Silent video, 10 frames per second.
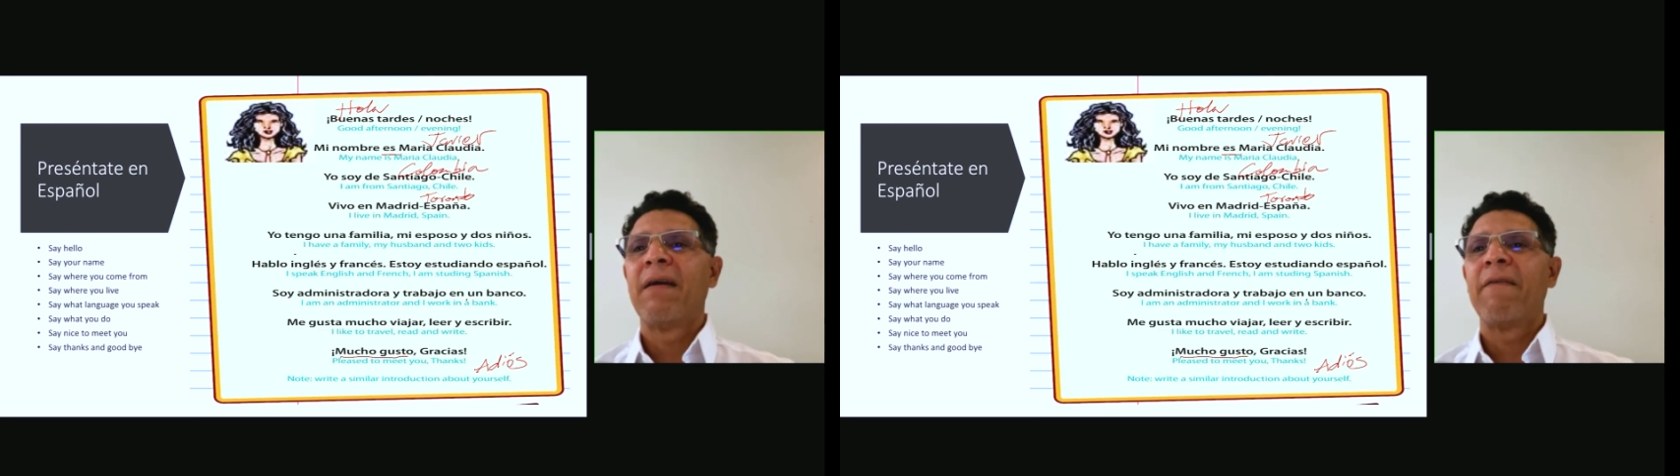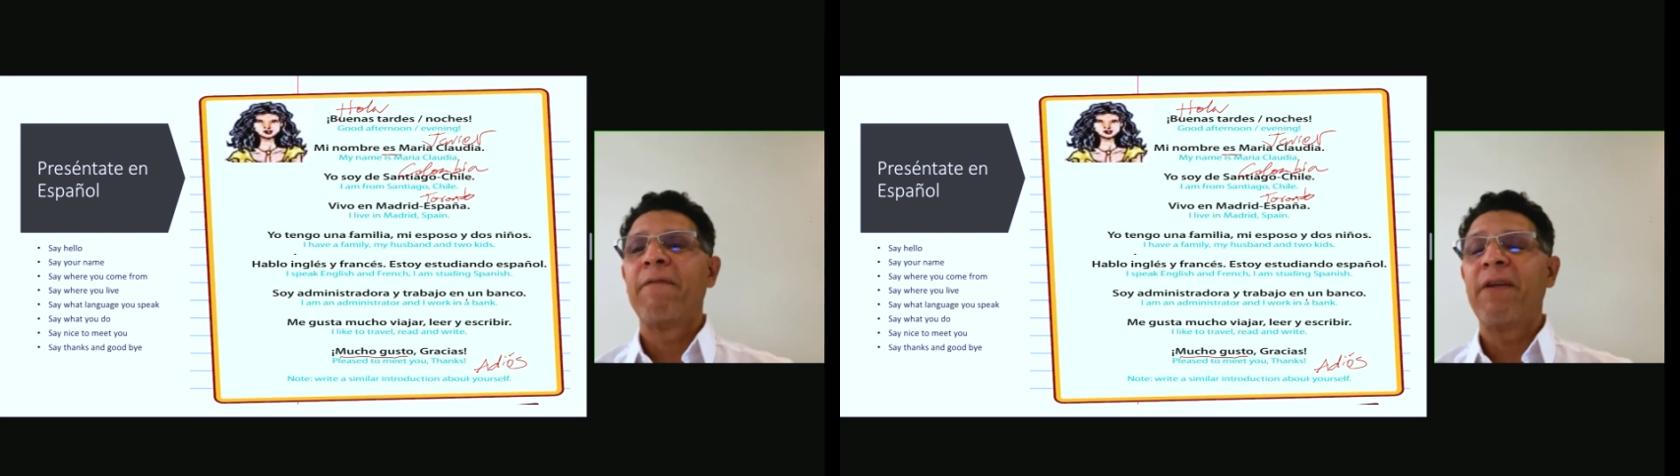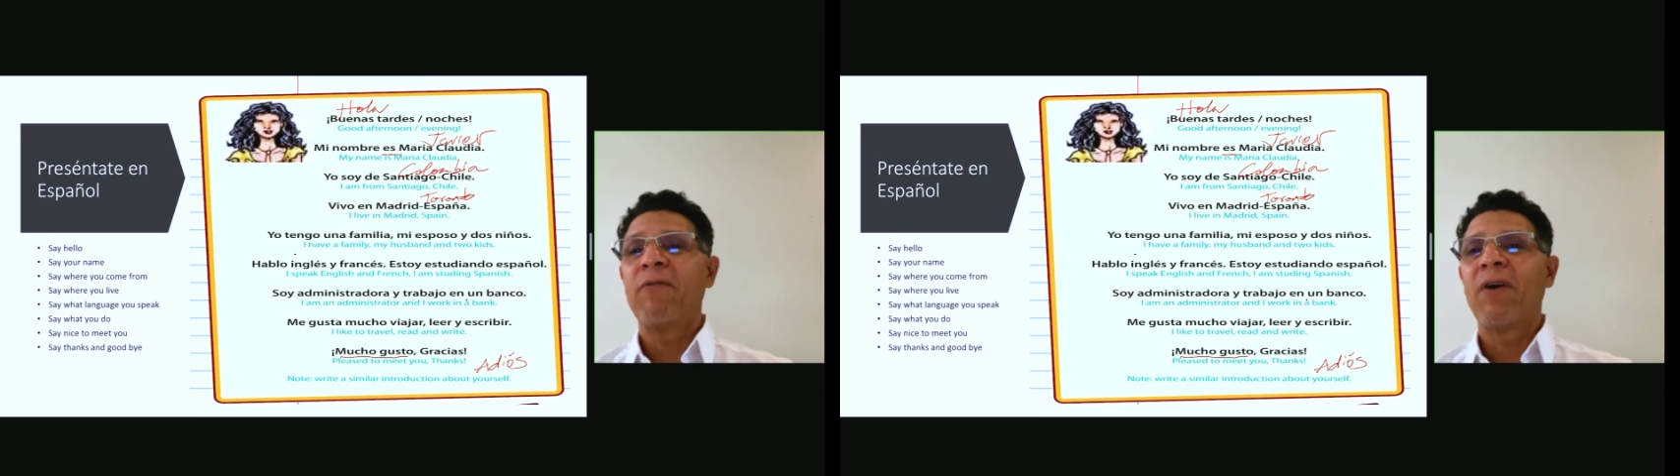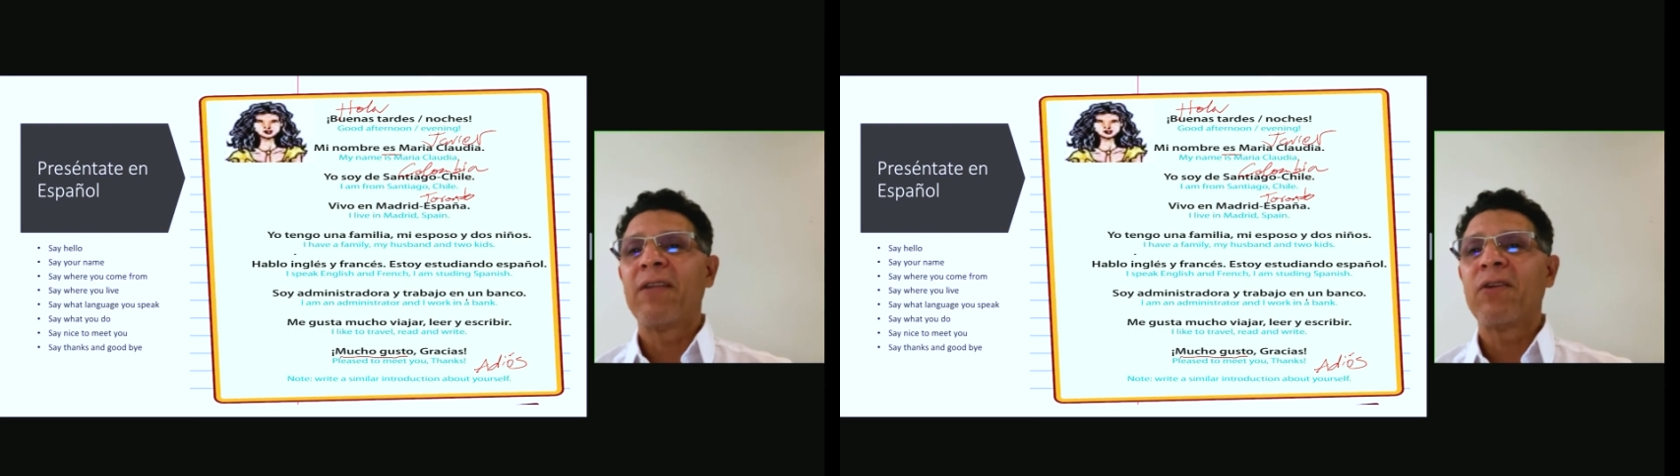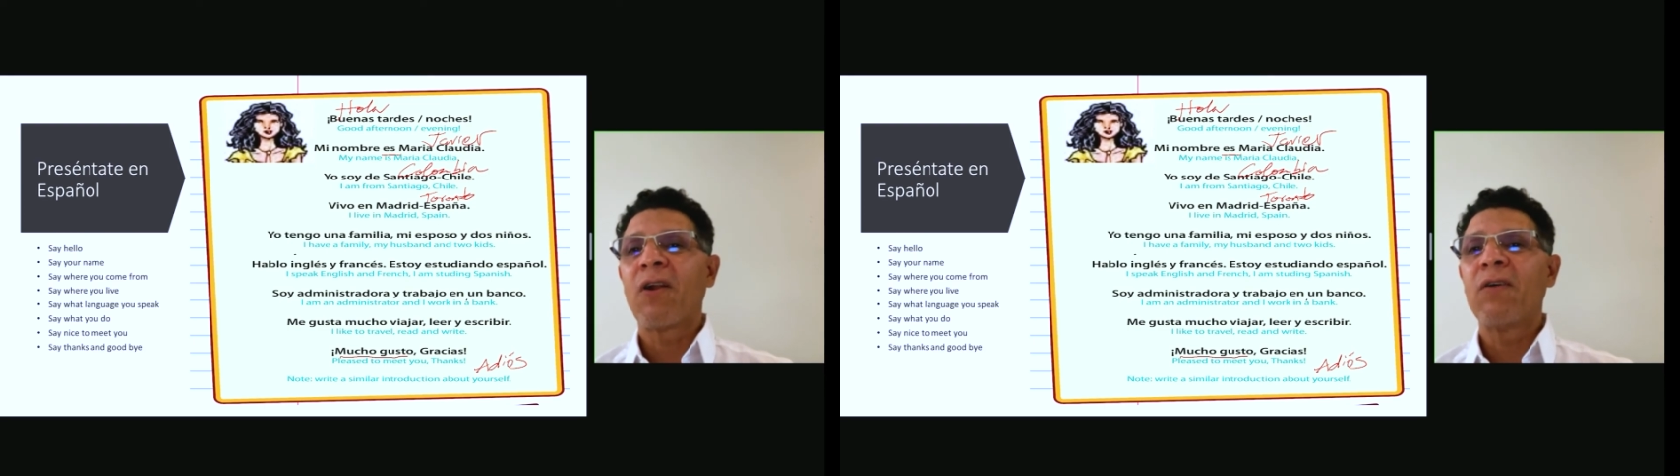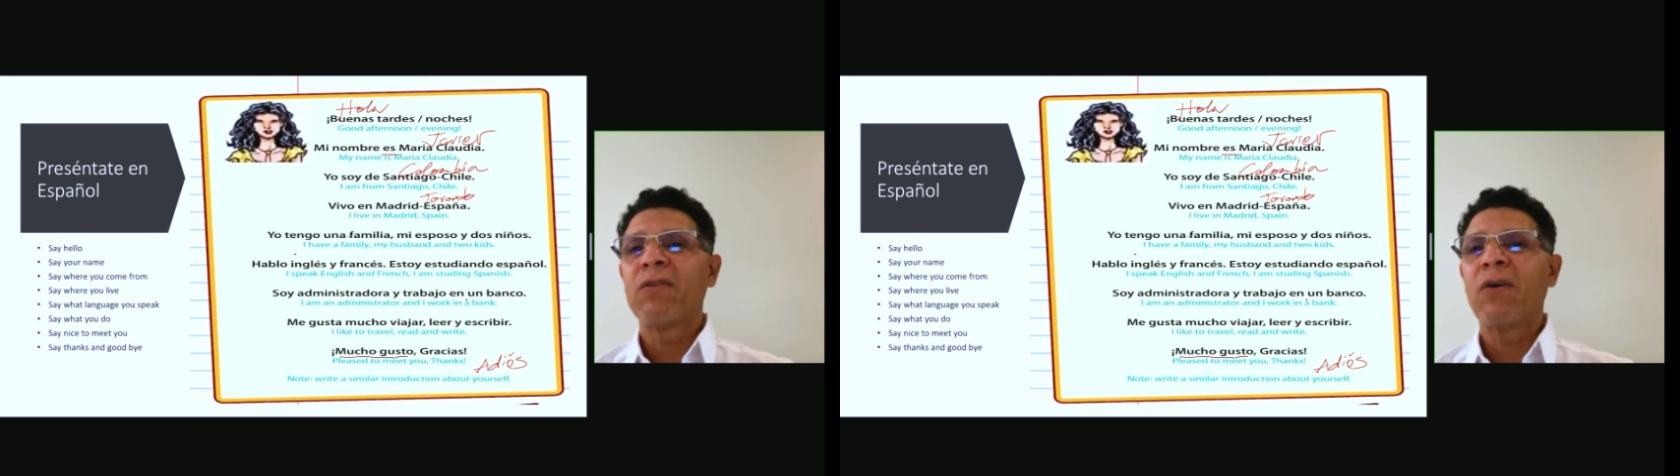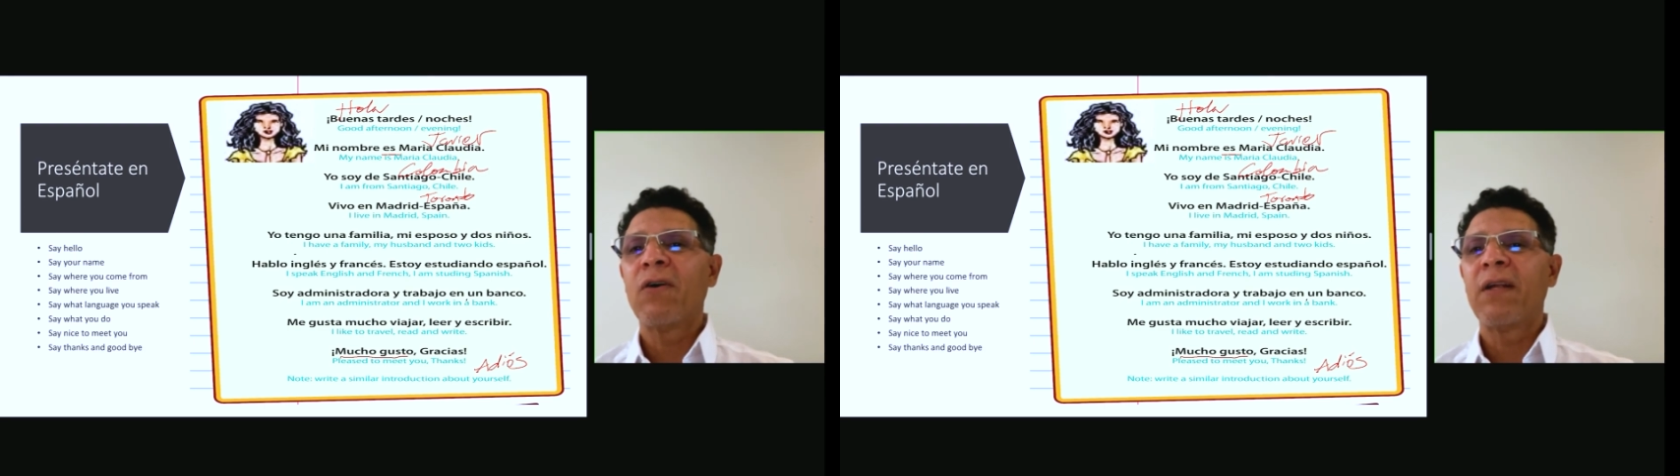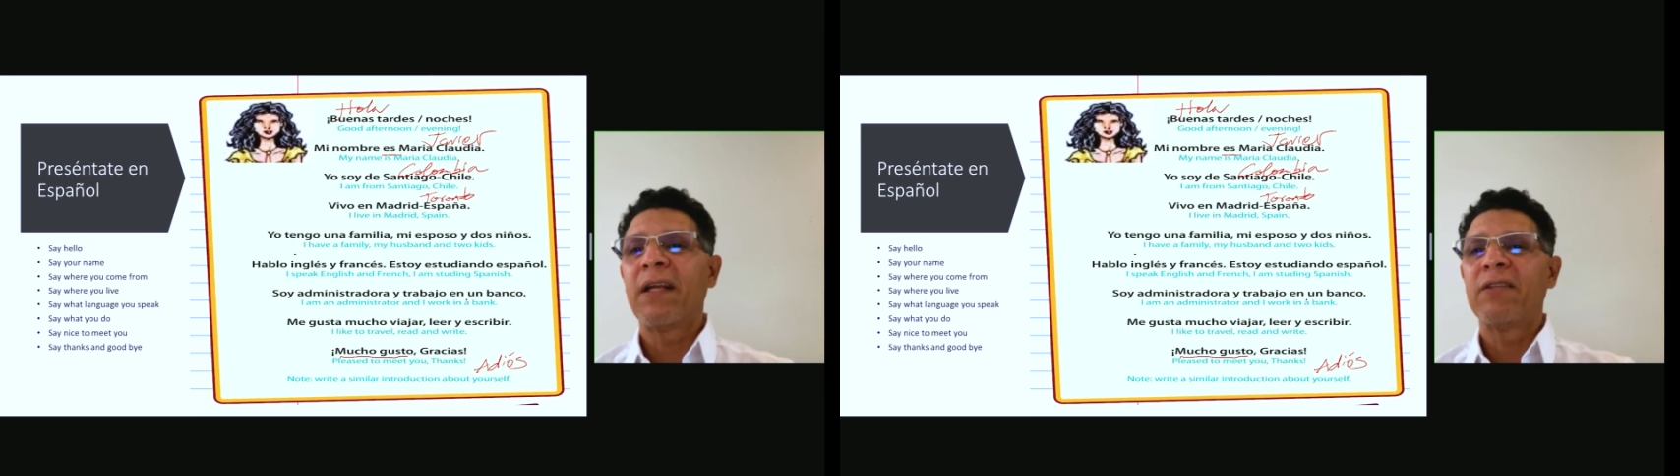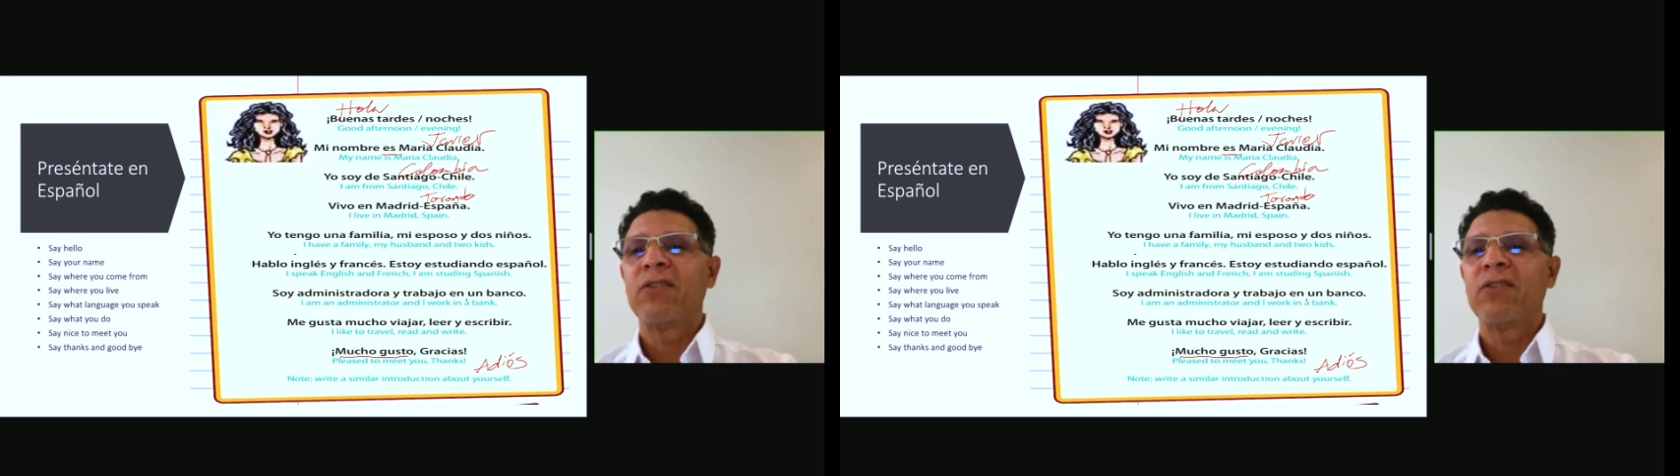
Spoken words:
Vivo en Toronto. And I